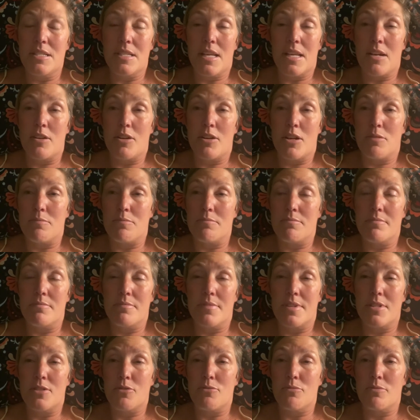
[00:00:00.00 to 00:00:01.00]
I don't know.
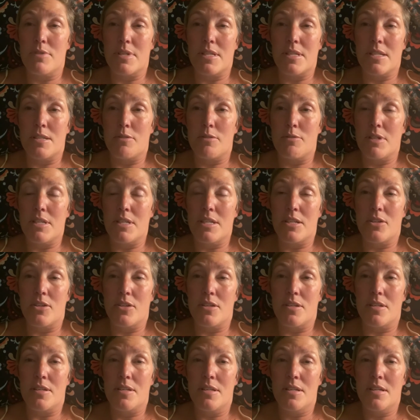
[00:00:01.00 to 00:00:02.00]
It's really, really
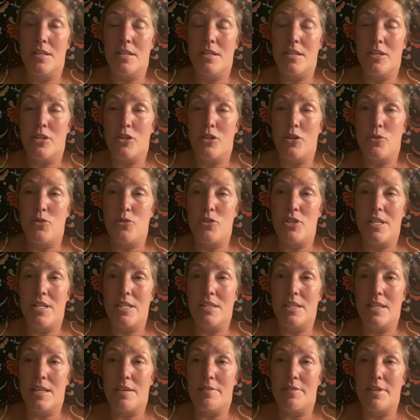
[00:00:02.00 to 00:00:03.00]
good. Eugene
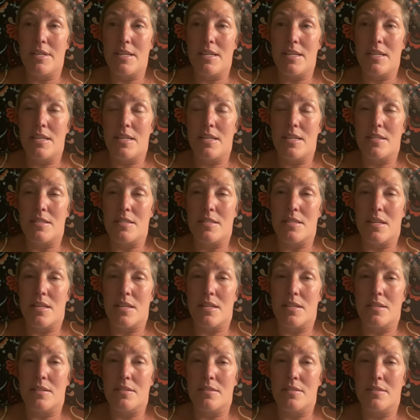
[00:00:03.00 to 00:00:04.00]
Levy, his
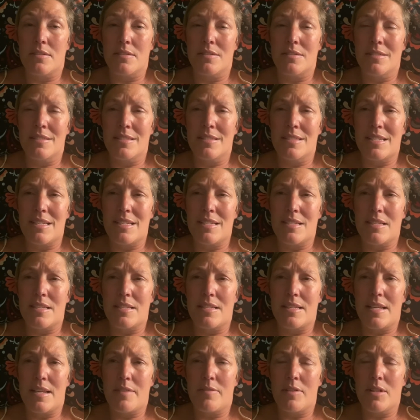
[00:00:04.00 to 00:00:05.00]
son, is it
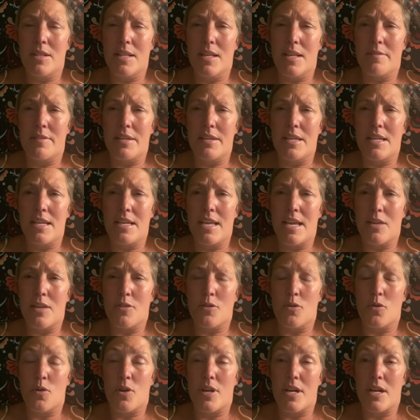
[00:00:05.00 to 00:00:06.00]
David Levy,
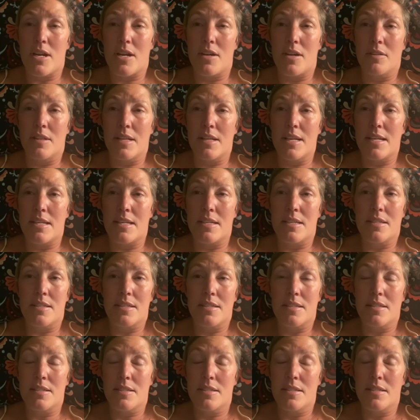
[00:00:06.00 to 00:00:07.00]
Catherine O'Hara, like
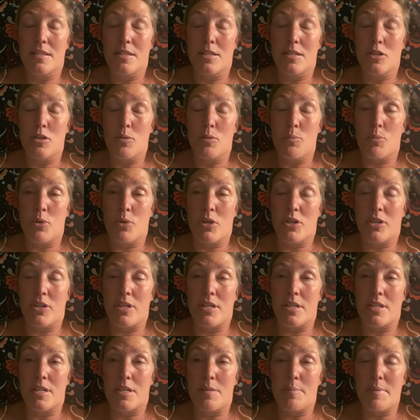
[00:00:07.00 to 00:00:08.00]

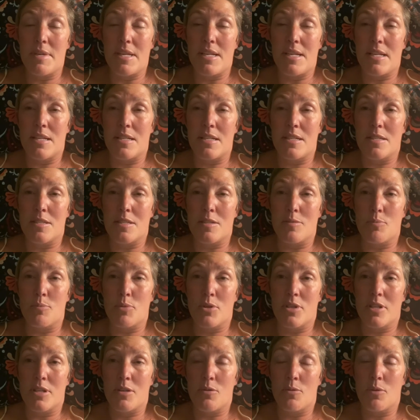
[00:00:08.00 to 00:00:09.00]
brilliant comedians,
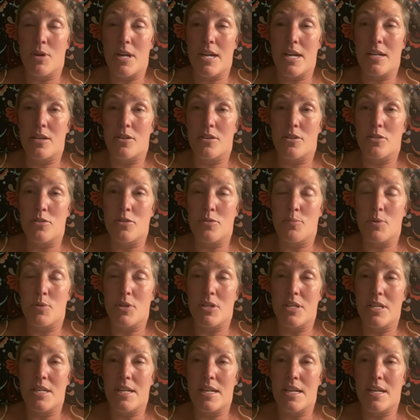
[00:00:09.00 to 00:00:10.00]
brilliant writers,
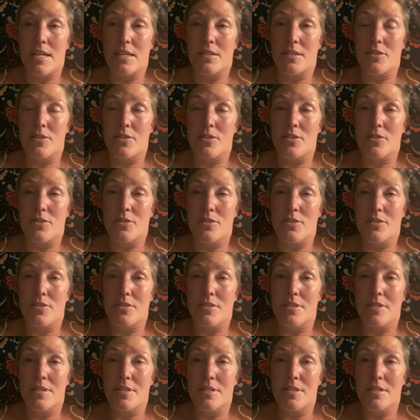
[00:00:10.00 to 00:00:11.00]
brilliant actors.
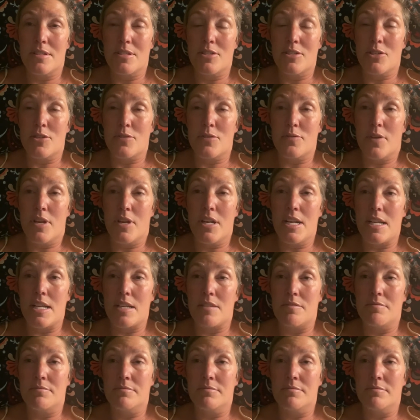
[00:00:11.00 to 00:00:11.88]
Just funny.